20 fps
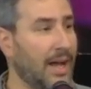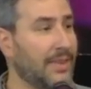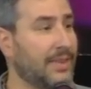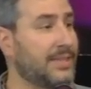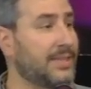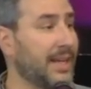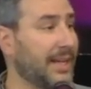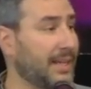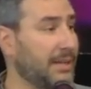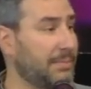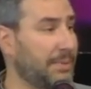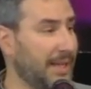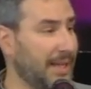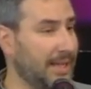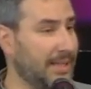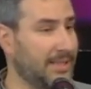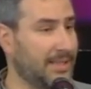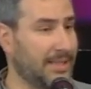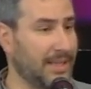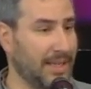The second
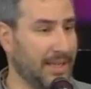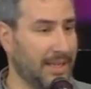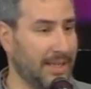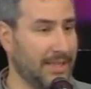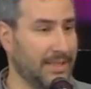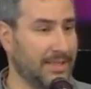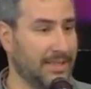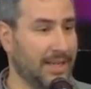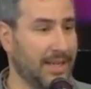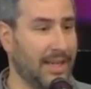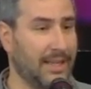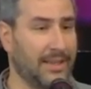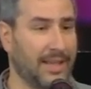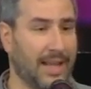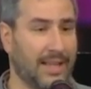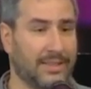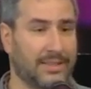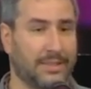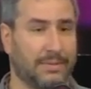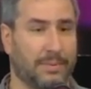piece is in
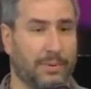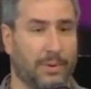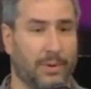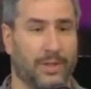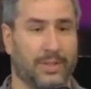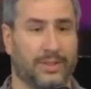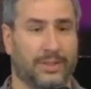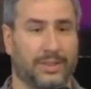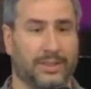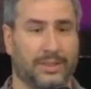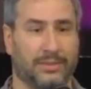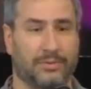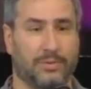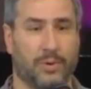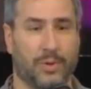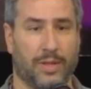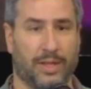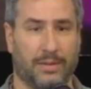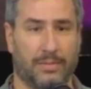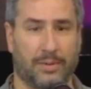that support system
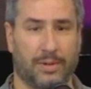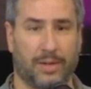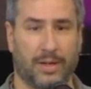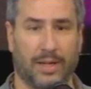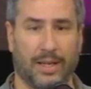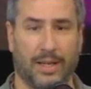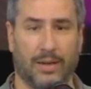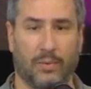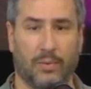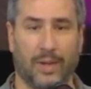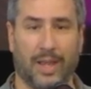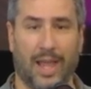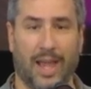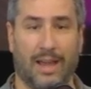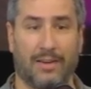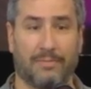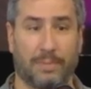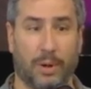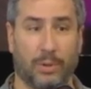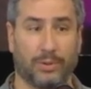for the community. We
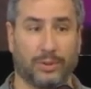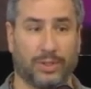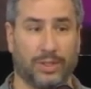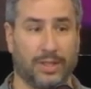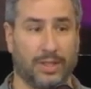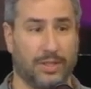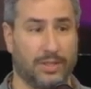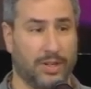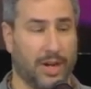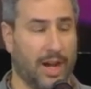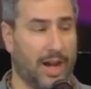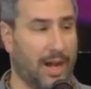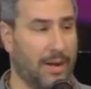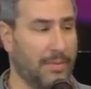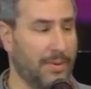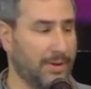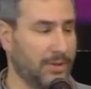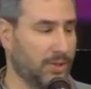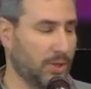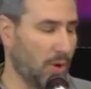have posted the
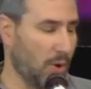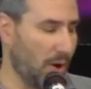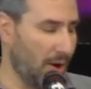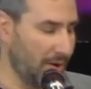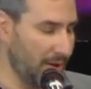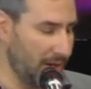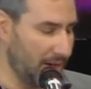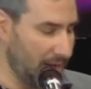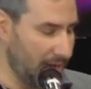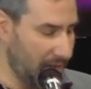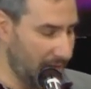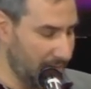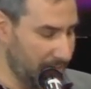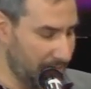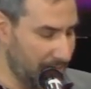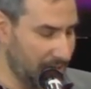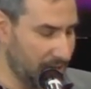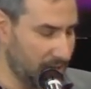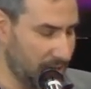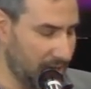job, so
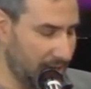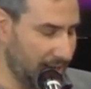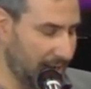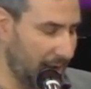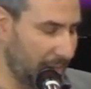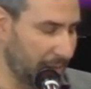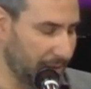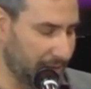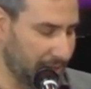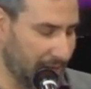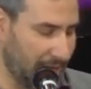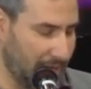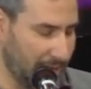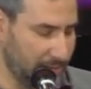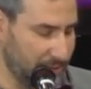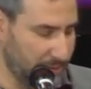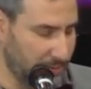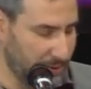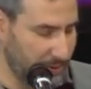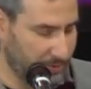I've mentioned it a couple
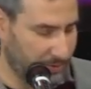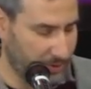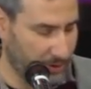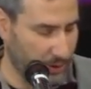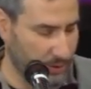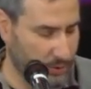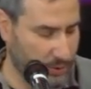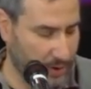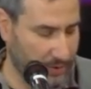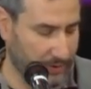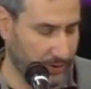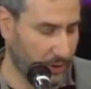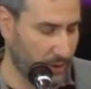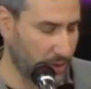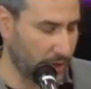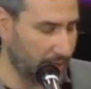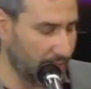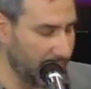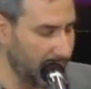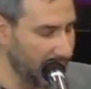times, but for those who haven't
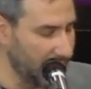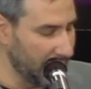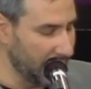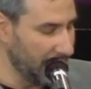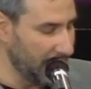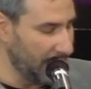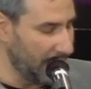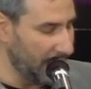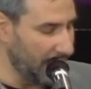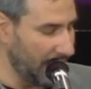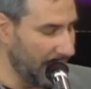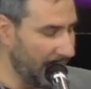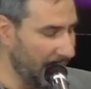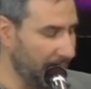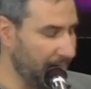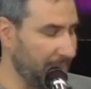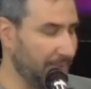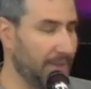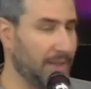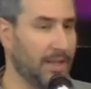heard it,
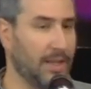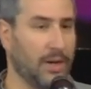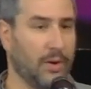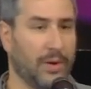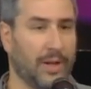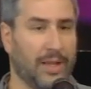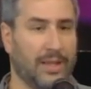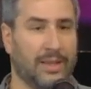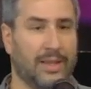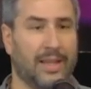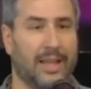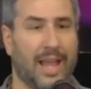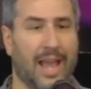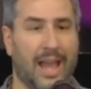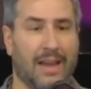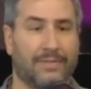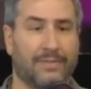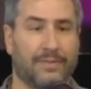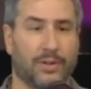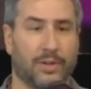you know, in
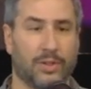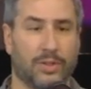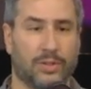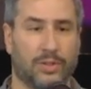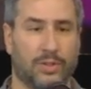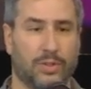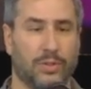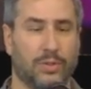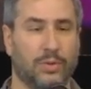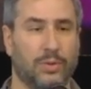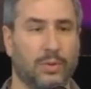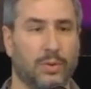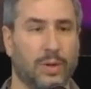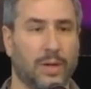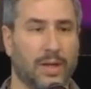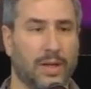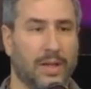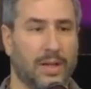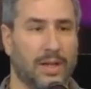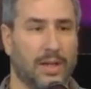the effort
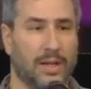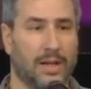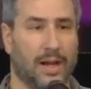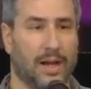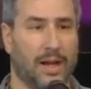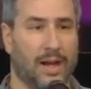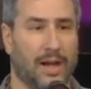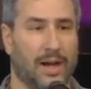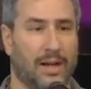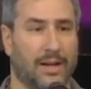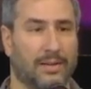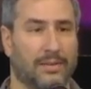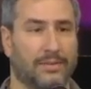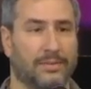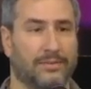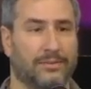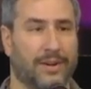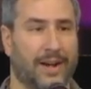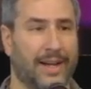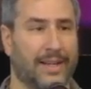to
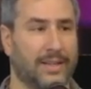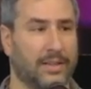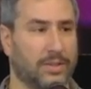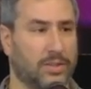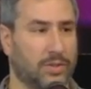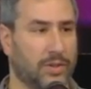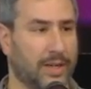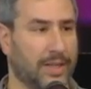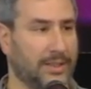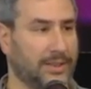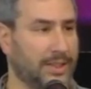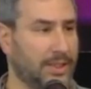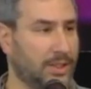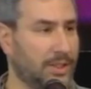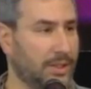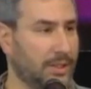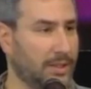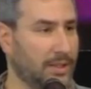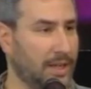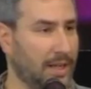find a
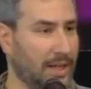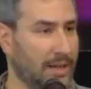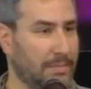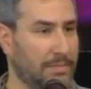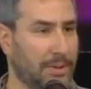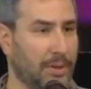transition